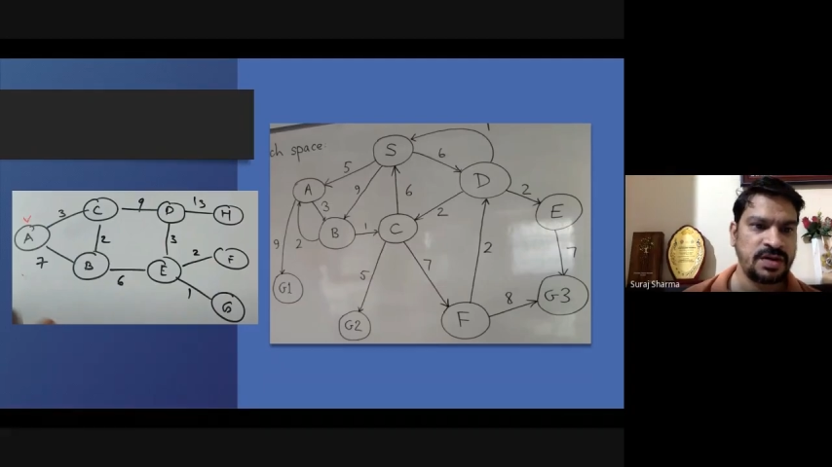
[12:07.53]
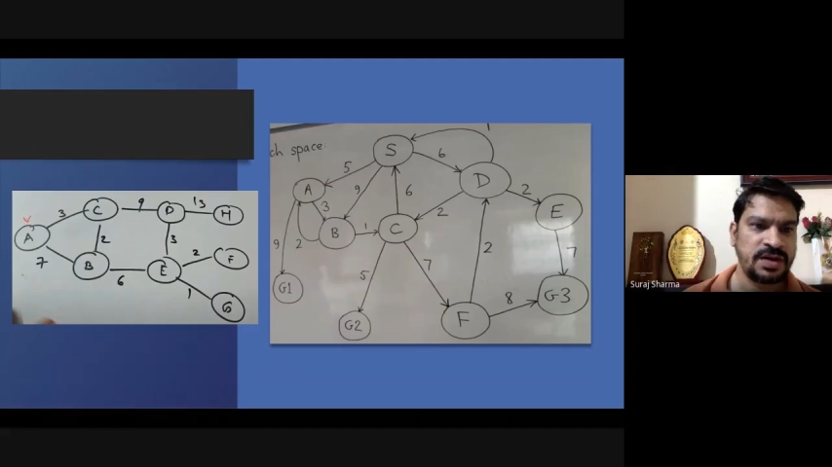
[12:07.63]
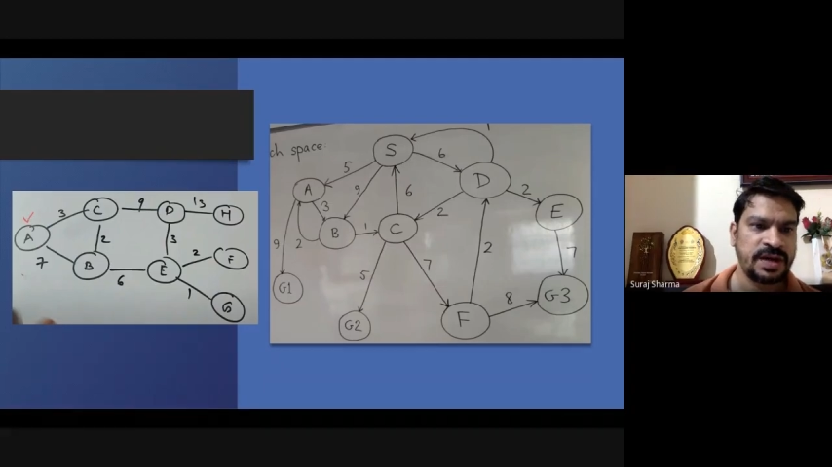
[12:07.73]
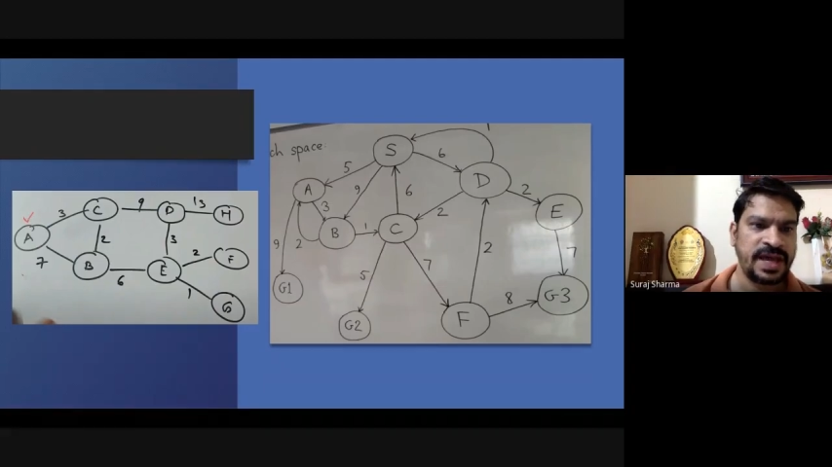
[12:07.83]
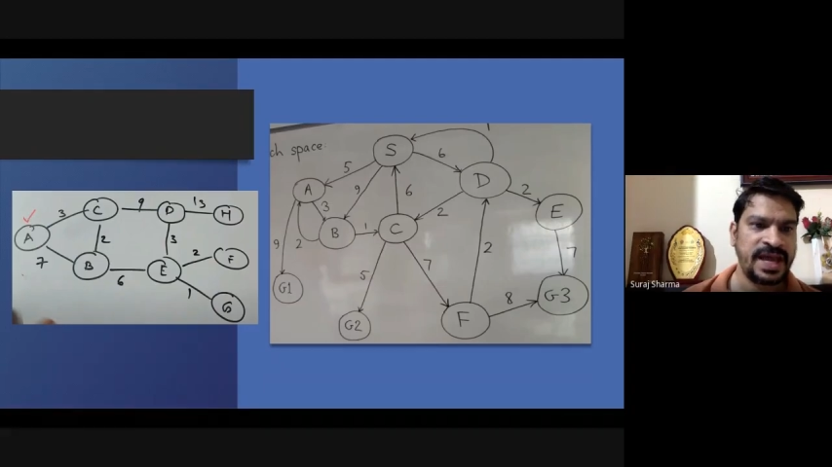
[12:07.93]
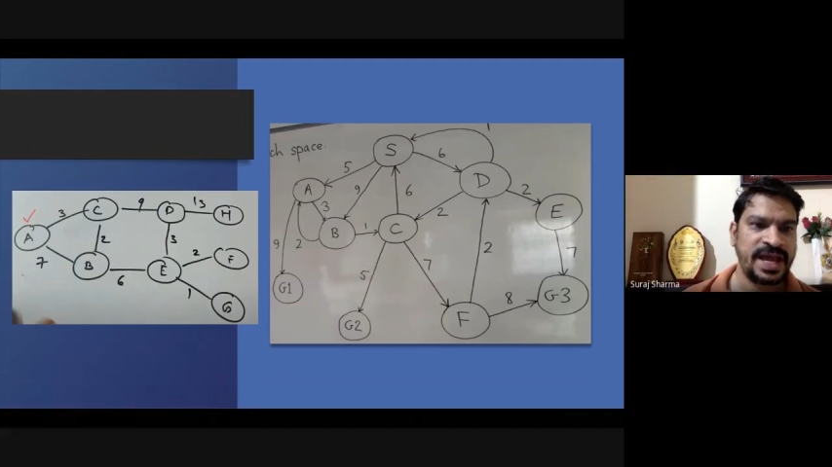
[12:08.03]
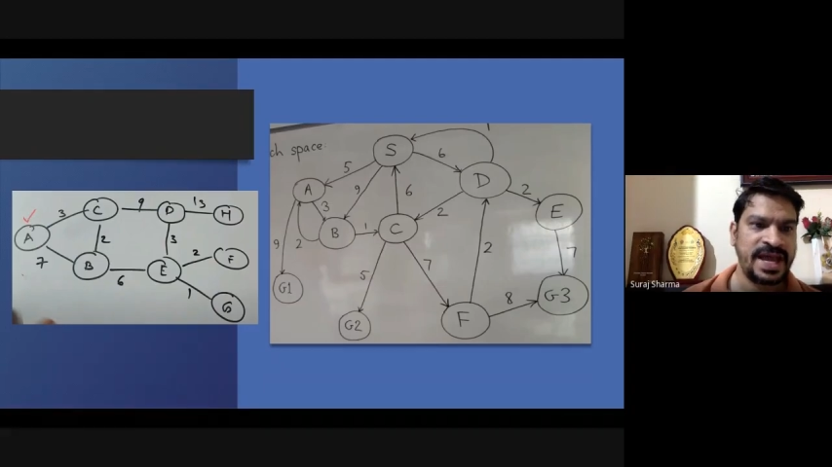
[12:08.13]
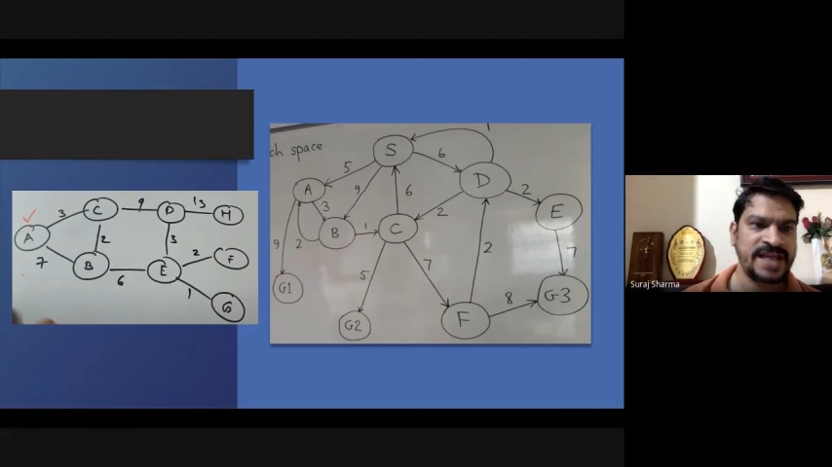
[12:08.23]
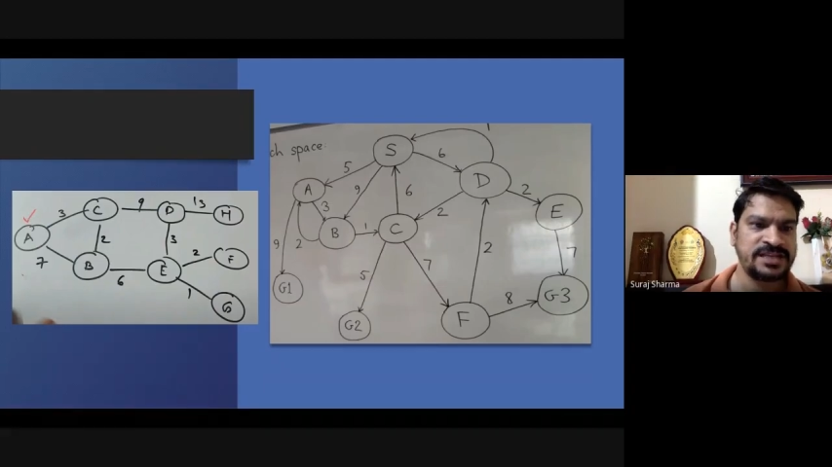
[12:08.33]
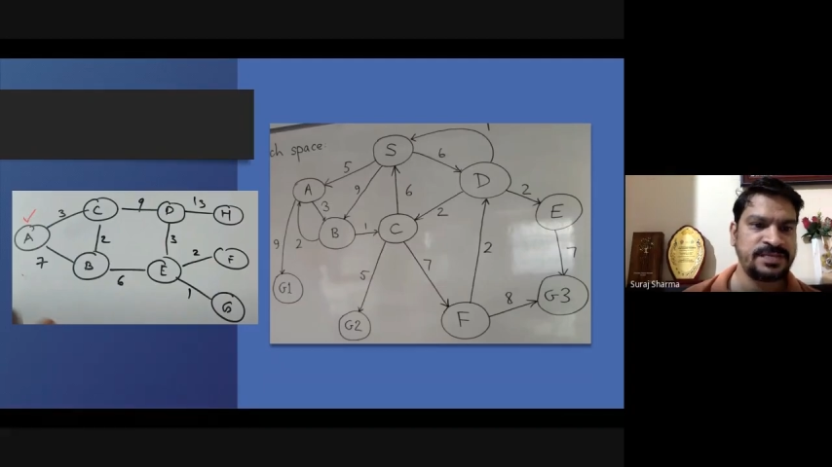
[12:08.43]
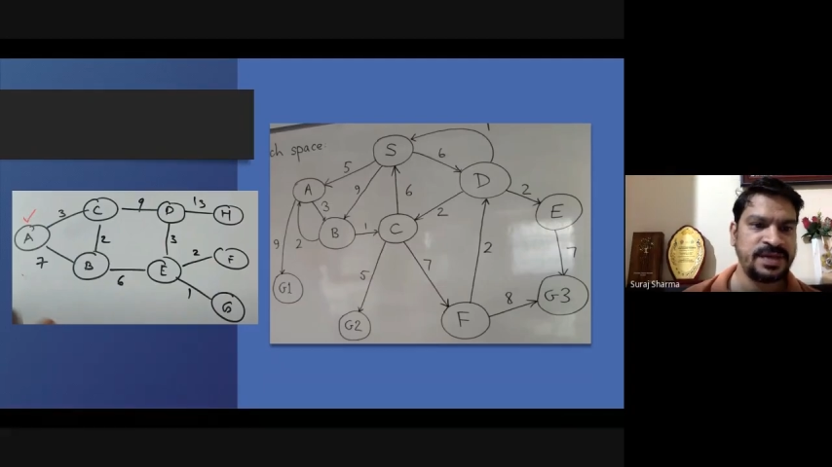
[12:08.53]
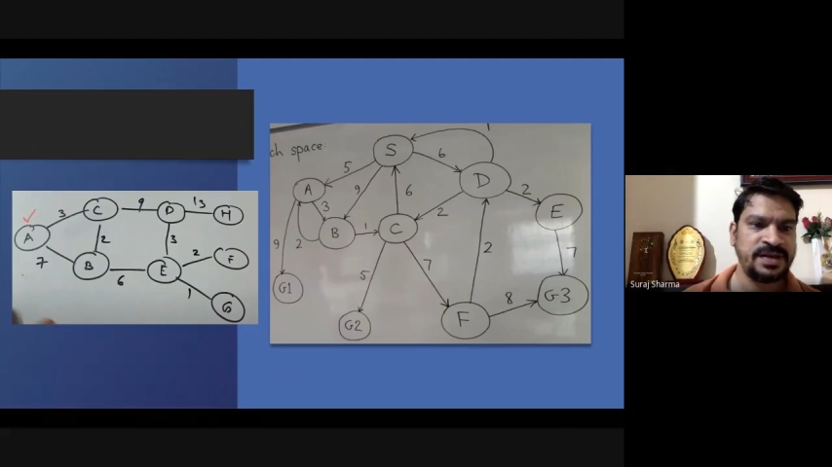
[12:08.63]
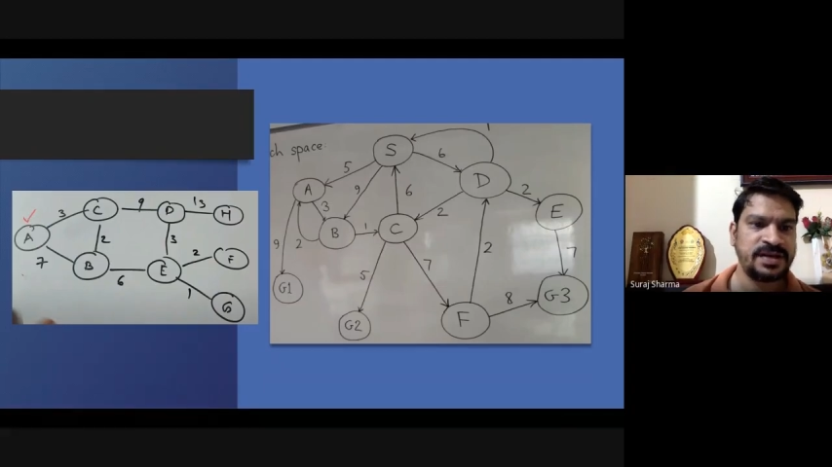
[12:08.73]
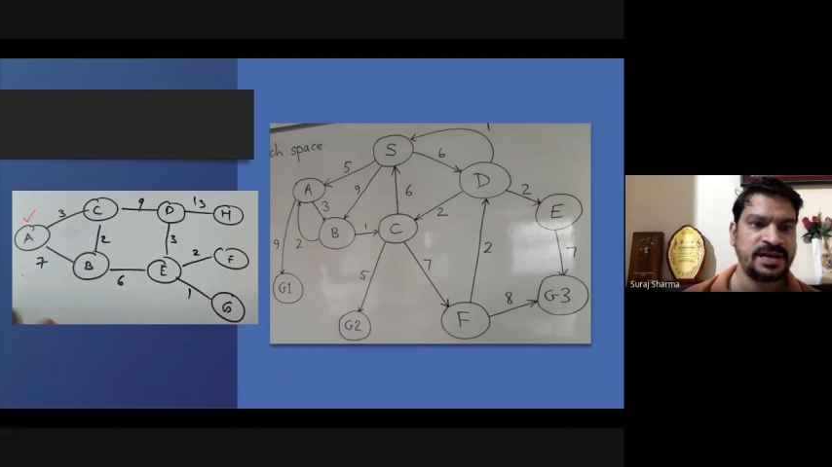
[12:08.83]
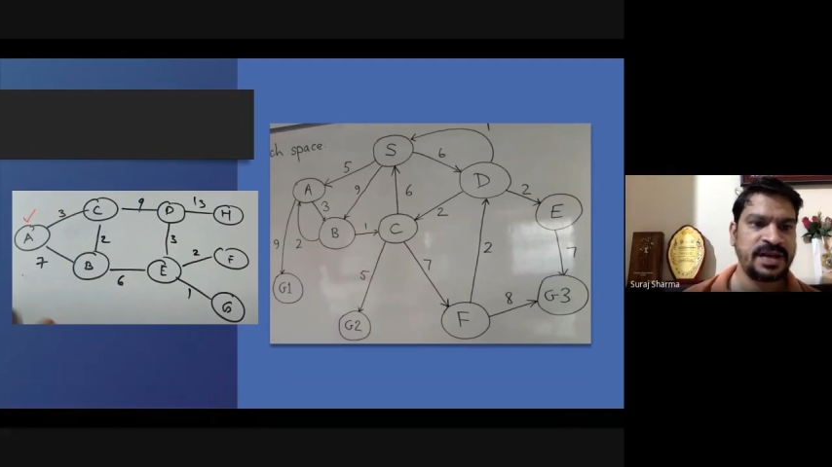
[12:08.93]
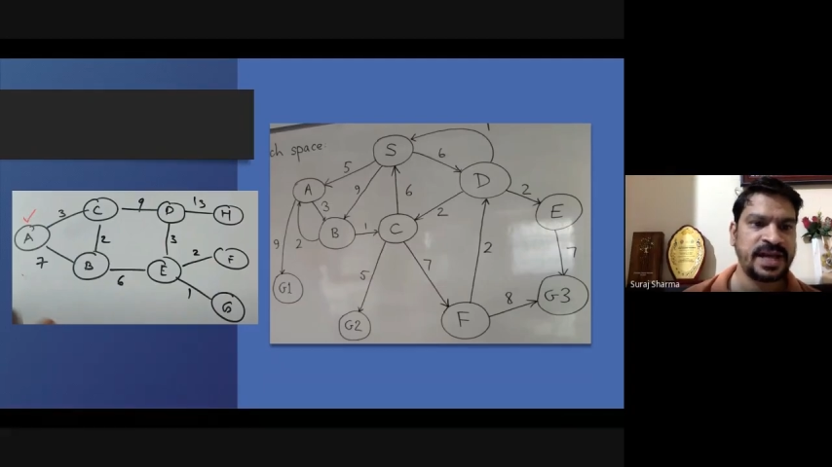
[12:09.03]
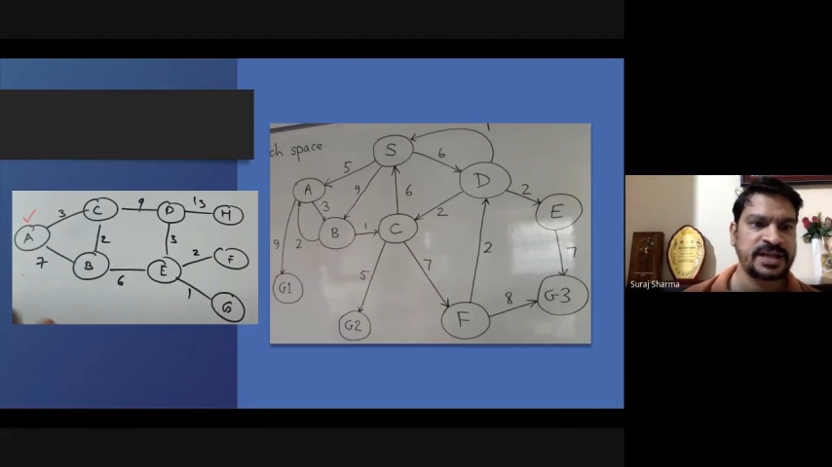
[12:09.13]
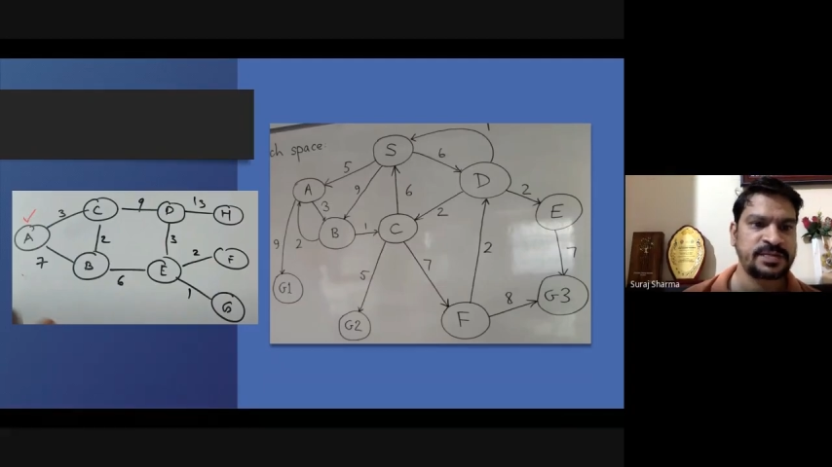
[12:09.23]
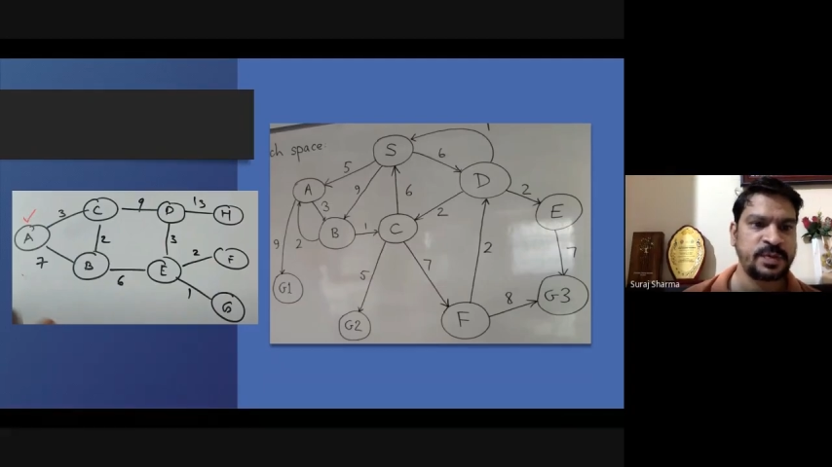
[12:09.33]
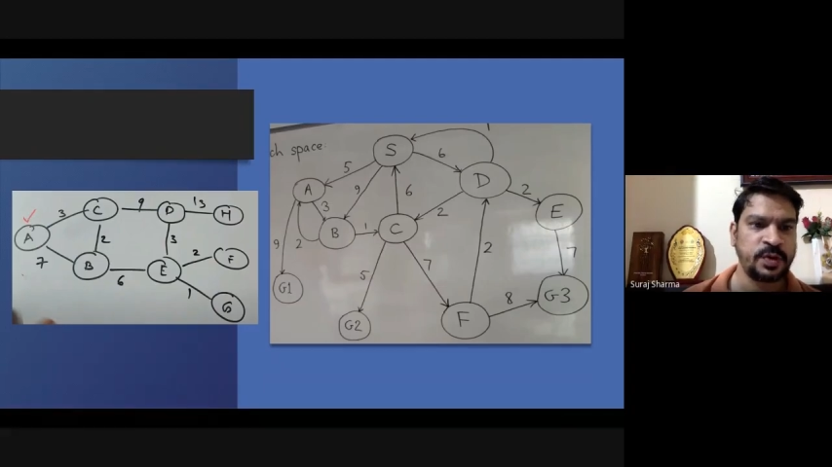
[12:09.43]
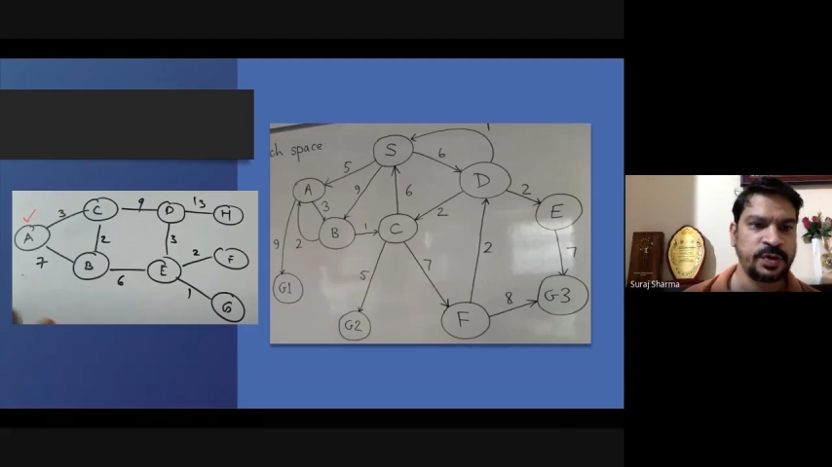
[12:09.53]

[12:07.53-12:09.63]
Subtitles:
A has been explored.